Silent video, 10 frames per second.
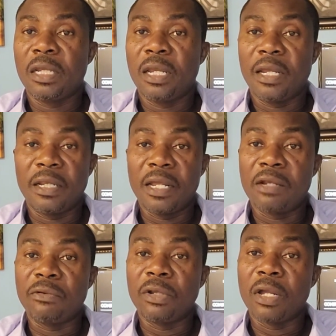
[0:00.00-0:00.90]
And they are
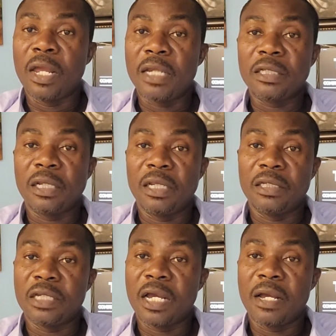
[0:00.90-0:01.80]
doing an excellent
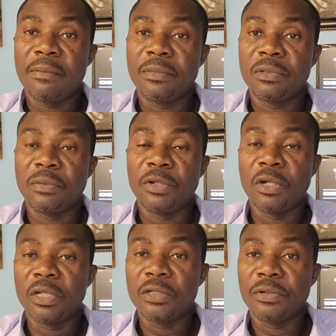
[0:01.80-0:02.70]
job, to be
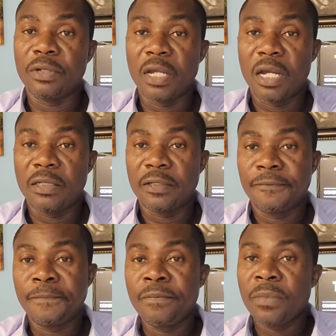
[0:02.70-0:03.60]
honest with you guys.
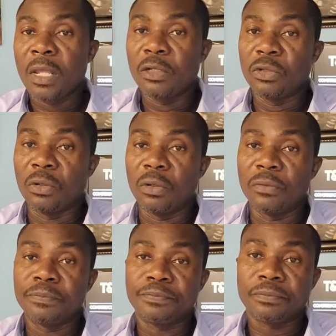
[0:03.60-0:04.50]
So